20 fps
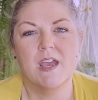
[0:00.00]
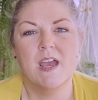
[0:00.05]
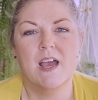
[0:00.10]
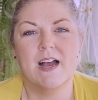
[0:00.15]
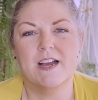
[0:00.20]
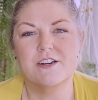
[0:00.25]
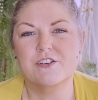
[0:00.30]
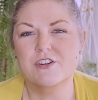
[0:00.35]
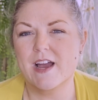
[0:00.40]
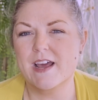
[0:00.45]

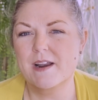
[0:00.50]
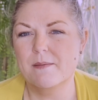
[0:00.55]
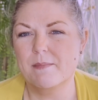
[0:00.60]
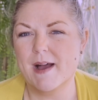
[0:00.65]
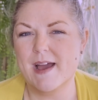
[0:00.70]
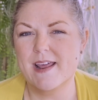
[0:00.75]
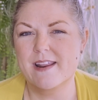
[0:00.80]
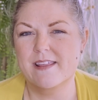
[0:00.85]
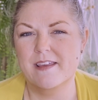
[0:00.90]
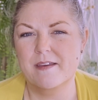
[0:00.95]
I tried a
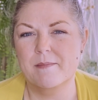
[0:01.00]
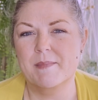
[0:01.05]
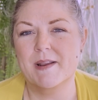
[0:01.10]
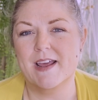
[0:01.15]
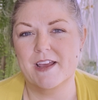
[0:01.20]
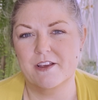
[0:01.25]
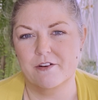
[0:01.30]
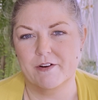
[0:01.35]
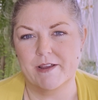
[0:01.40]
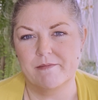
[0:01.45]
bite of them and
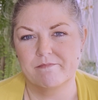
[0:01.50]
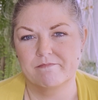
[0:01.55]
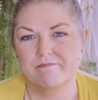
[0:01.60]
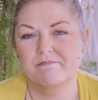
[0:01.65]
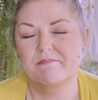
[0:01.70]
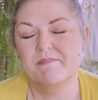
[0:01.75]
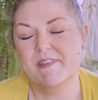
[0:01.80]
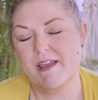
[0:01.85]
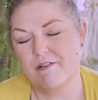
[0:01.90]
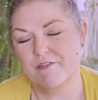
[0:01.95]
I agree.
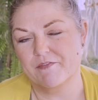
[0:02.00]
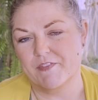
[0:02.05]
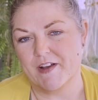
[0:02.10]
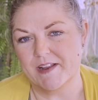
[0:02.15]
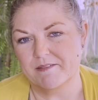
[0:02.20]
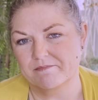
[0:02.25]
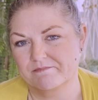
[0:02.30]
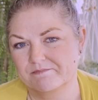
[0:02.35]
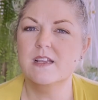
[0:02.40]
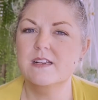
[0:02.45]
They were
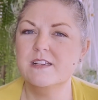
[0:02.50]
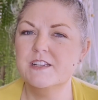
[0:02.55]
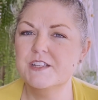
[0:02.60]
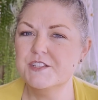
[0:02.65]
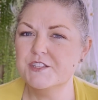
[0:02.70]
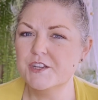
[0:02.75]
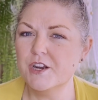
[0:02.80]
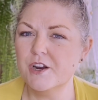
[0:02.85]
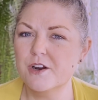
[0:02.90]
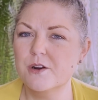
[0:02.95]
fine.
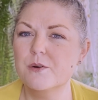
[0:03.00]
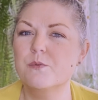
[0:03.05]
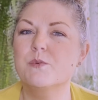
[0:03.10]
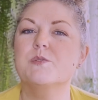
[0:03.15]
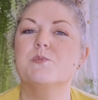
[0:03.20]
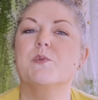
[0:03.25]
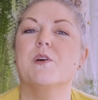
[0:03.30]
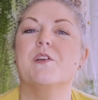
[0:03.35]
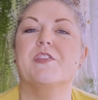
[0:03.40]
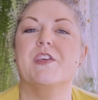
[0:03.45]
Dessert
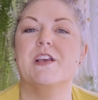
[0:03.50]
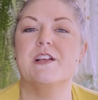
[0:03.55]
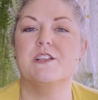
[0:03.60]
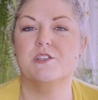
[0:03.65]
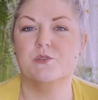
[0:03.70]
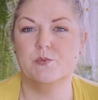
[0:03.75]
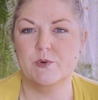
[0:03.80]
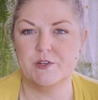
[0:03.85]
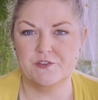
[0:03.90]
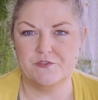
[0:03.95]
was where
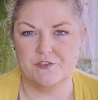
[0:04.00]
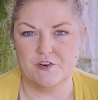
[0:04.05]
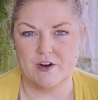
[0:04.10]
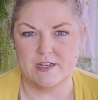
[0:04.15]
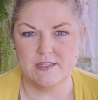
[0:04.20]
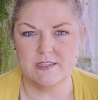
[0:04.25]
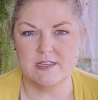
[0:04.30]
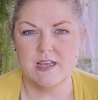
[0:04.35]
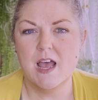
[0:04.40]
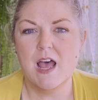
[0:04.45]
things switched for
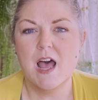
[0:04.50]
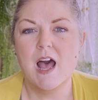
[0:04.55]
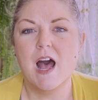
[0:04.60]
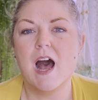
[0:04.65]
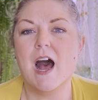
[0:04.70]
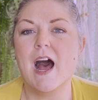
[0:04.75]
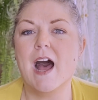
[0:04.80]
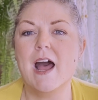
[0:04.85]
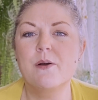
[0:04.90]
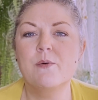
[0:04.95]
us.
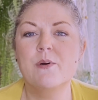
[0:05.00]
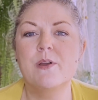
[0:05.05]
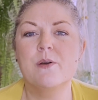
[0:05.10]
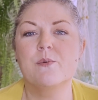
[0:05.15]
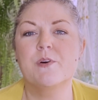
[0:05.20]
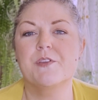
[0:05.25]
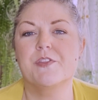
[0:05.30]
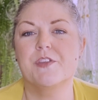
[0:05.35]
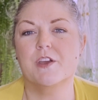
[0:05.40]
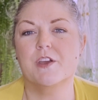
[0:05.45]
I went with the